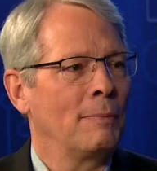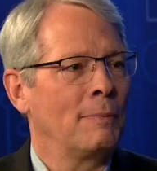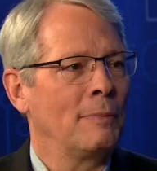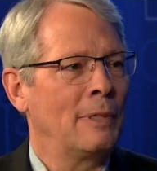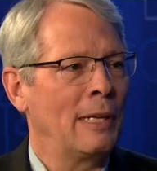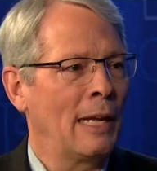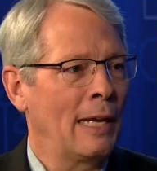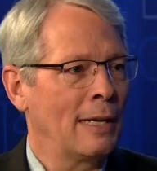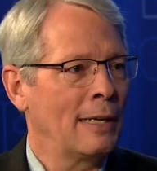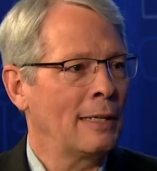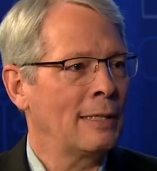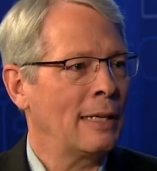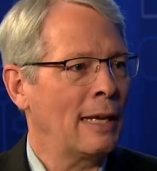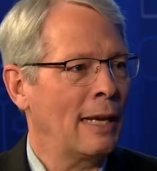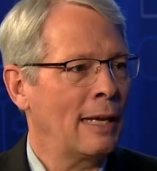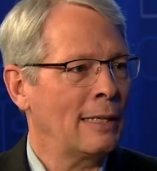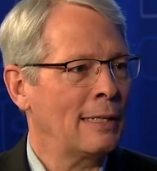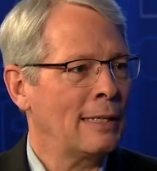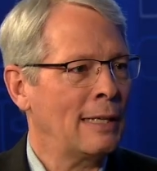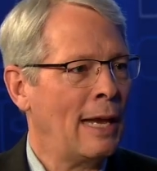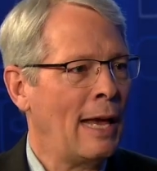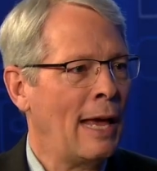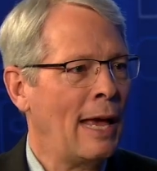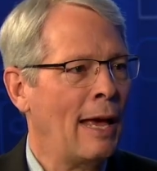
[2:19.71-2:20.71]
data
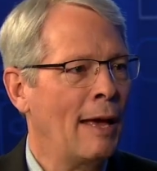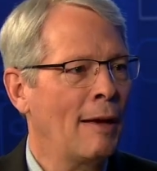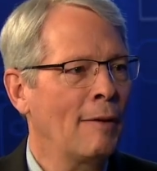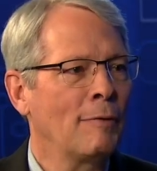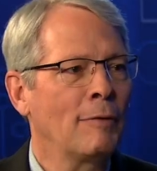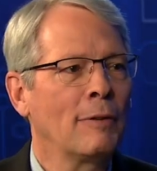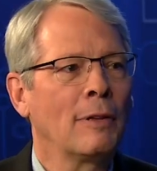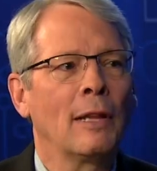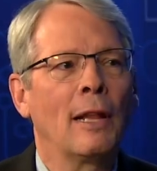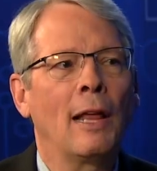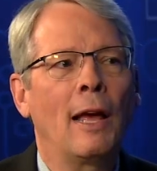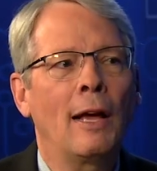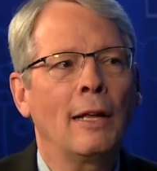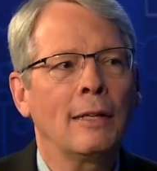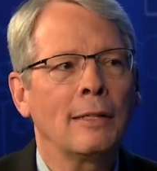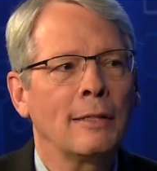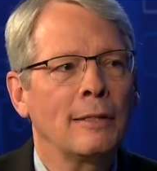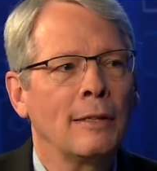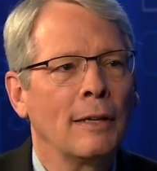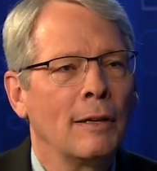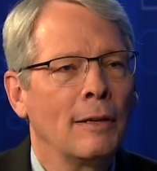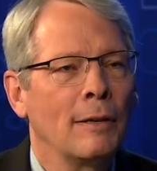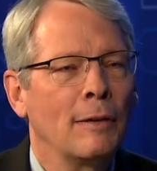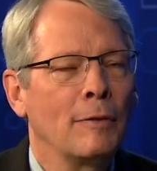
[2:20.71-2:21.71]
sets, have lots
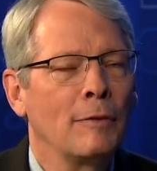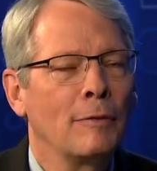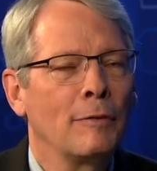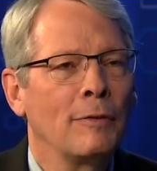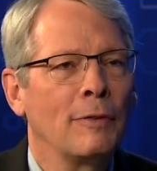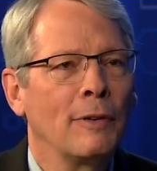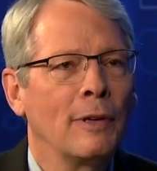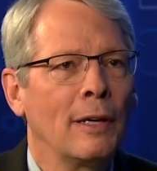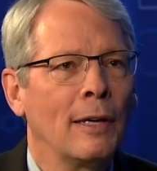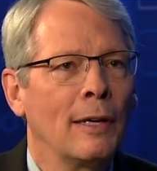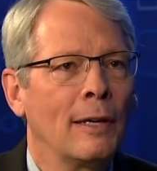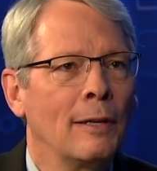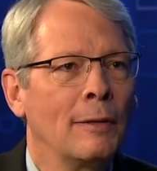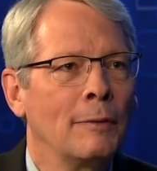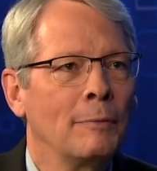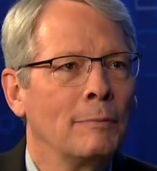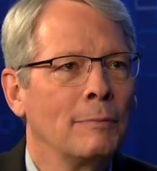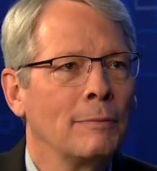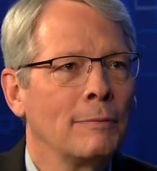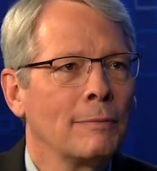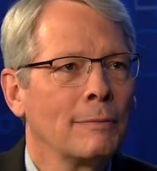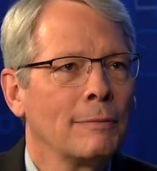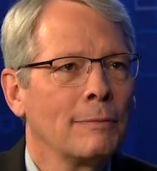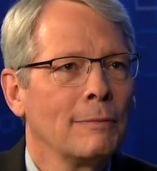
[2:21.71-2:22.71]
of
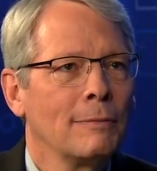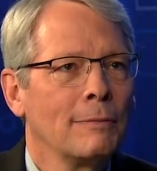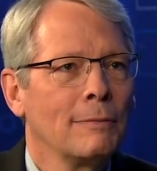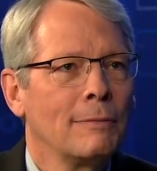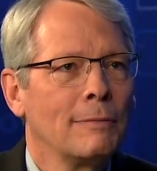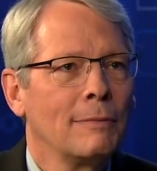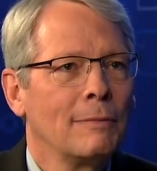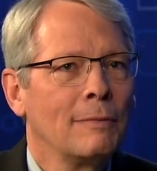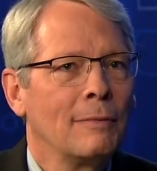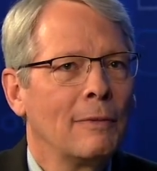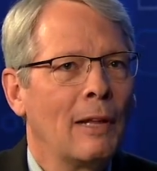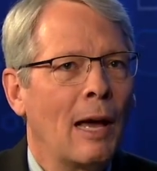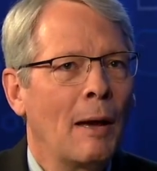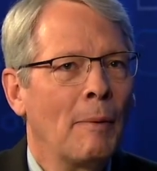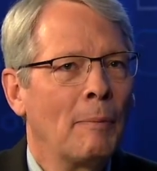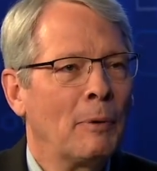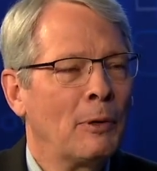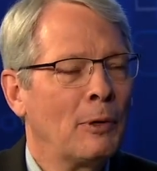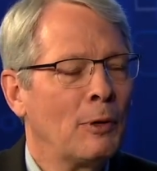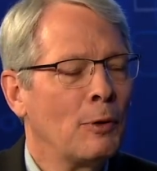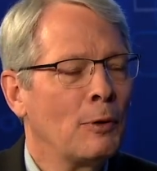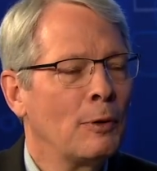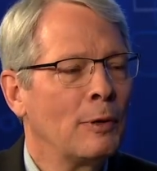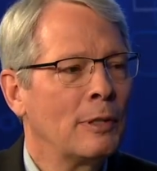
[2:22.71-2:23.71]

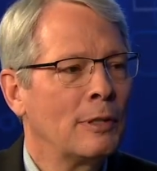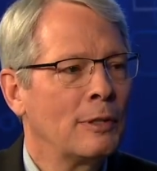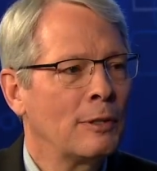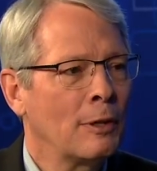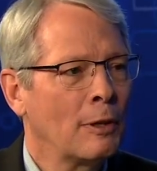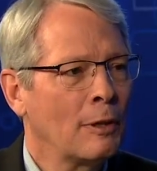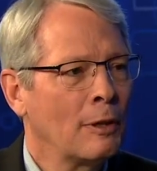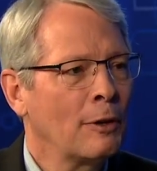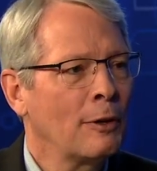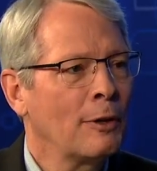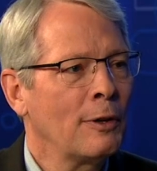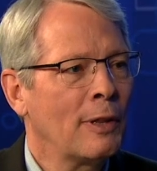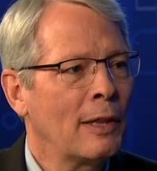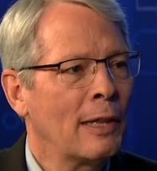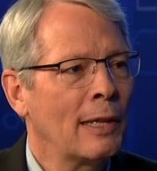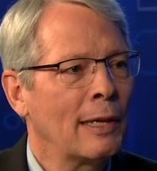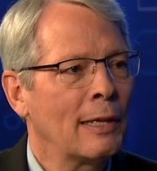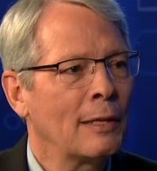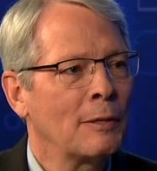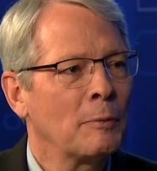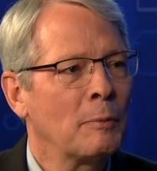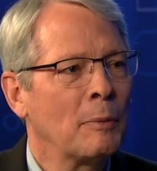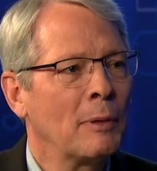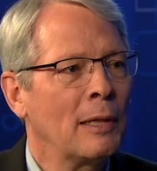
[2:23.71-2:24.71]
opportunities to learn
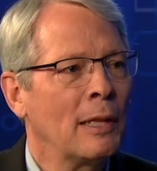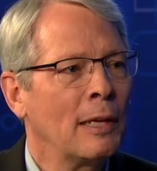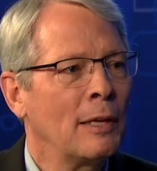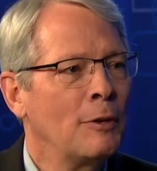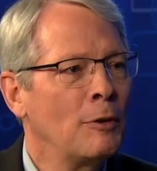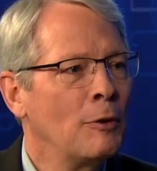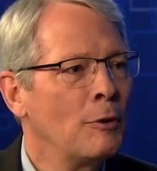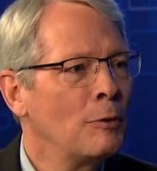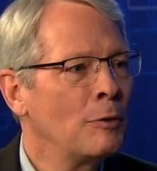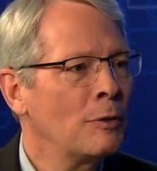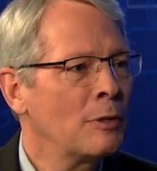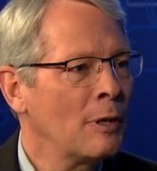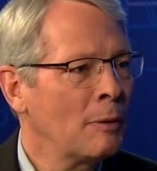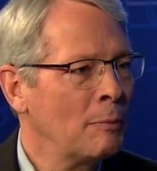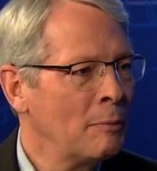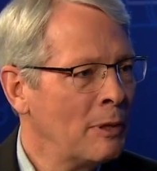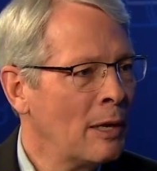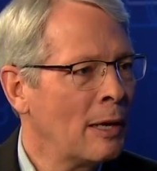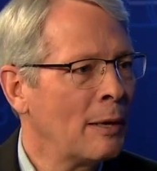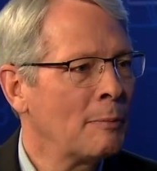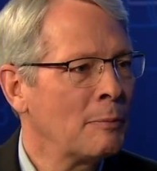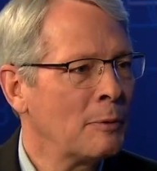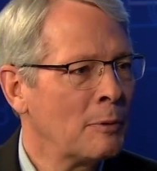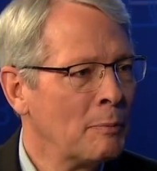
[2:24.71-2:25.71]
things, but they do
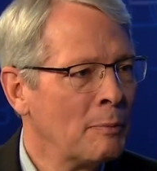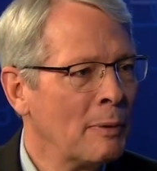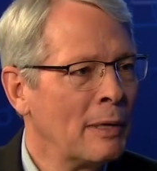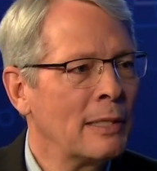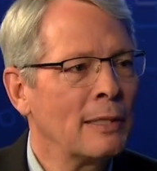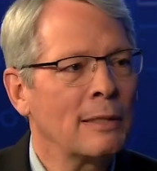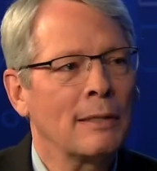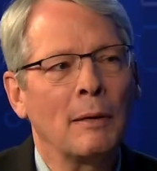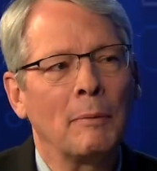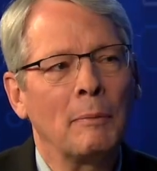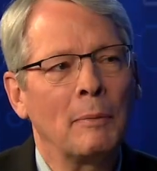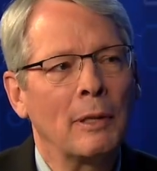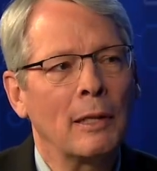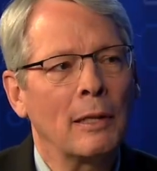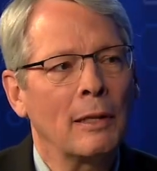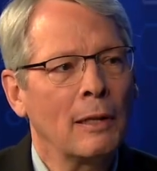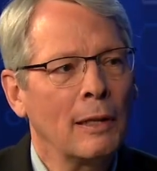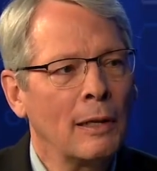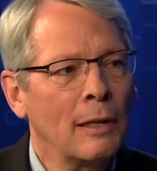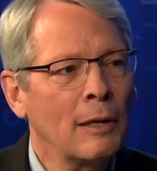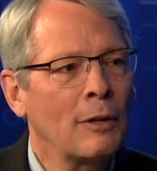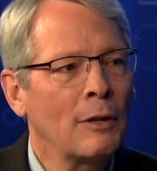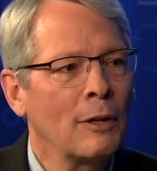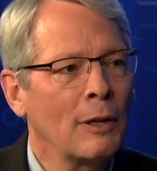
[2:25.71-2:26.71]
sometimes miss some of the
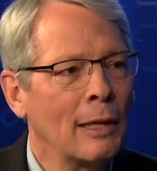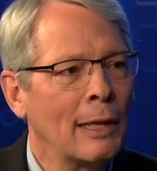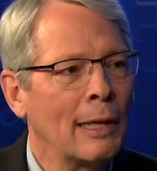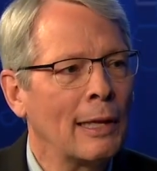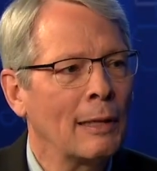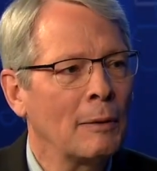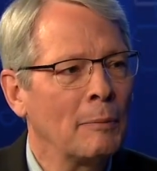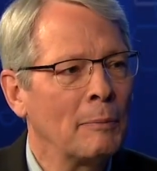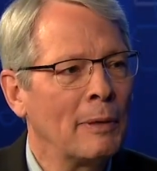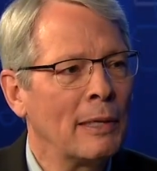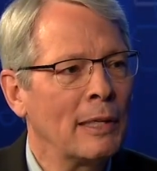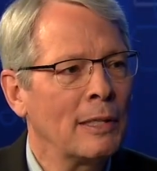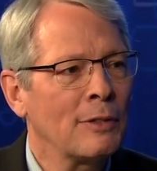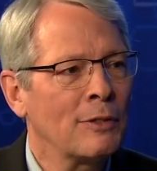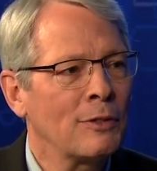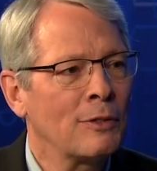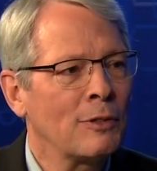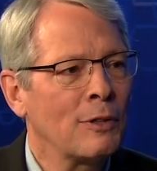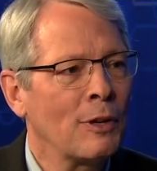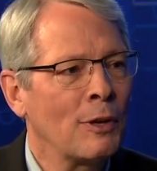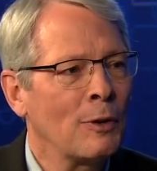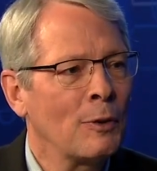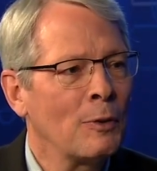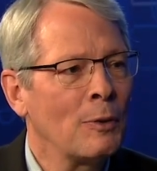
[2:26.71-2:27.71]
clinical elements.
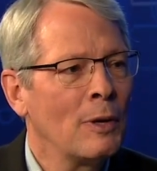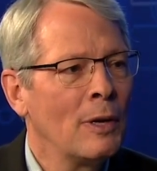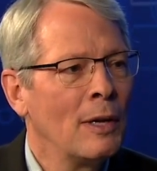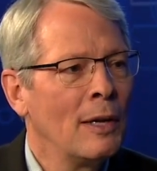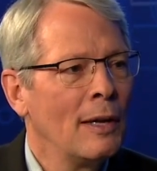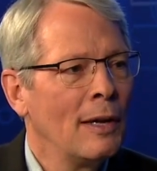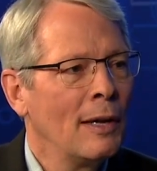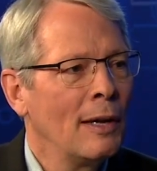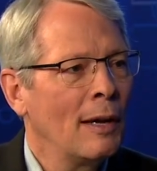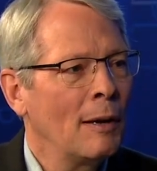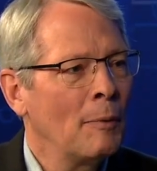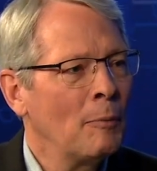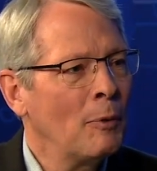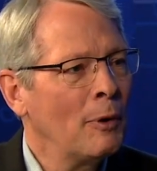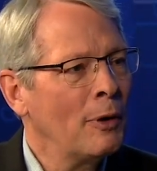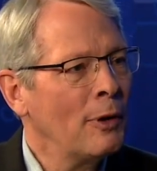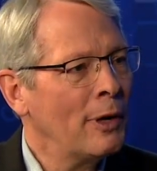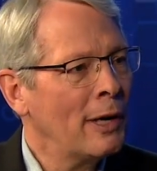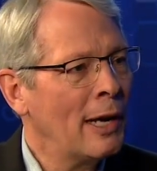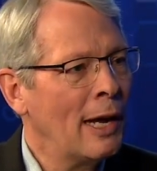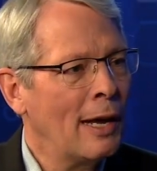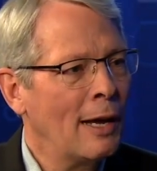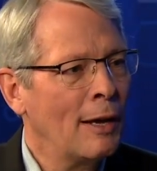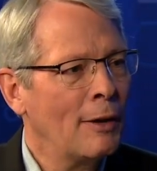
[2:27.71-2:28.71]
So I'm wondering
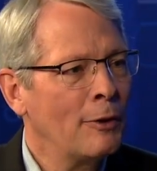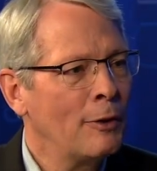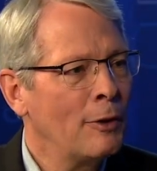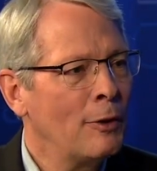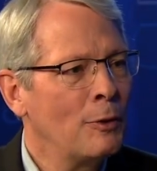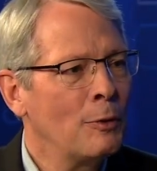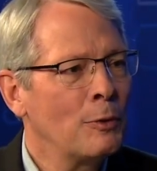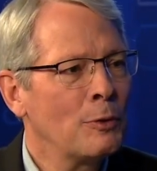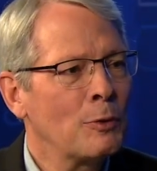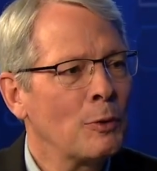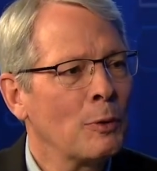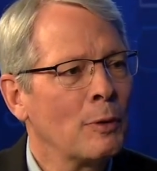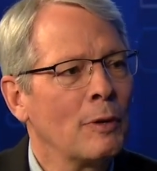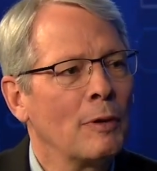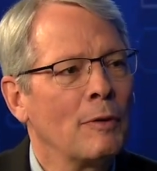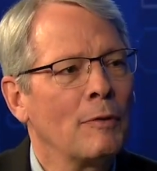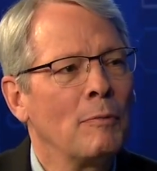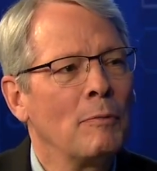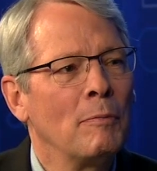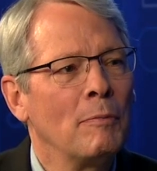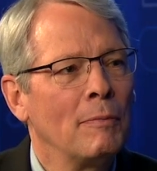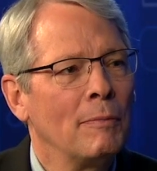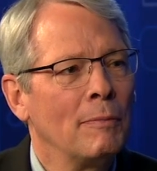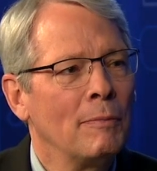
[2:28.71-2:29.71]
how you sort
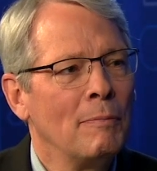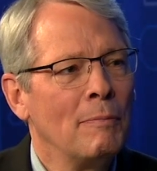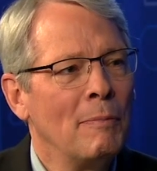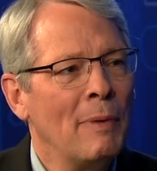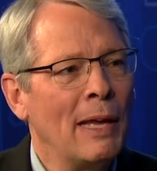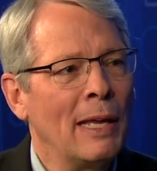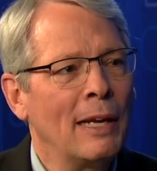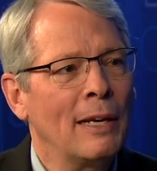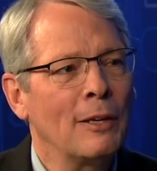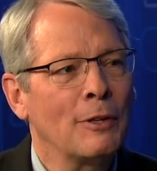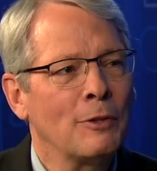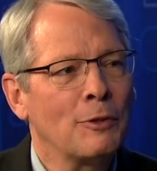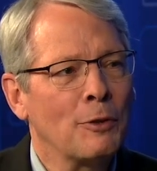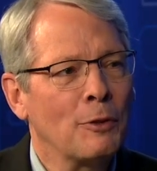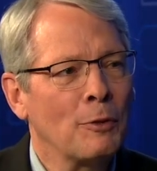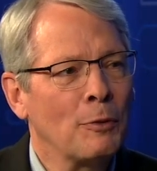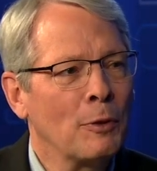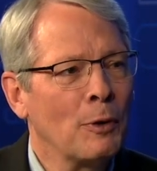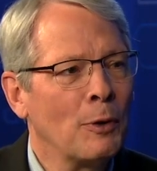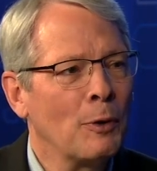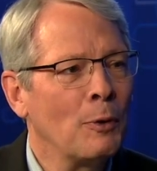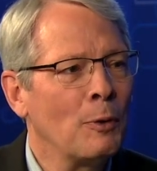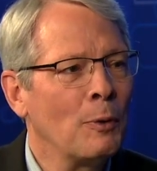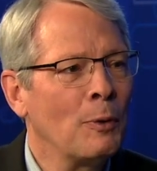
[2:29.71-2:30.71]
of manage
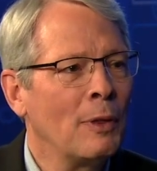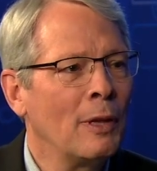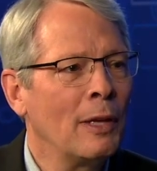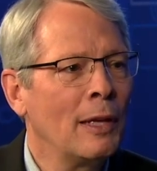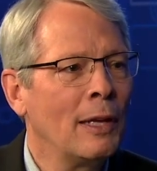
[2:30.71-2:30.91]
through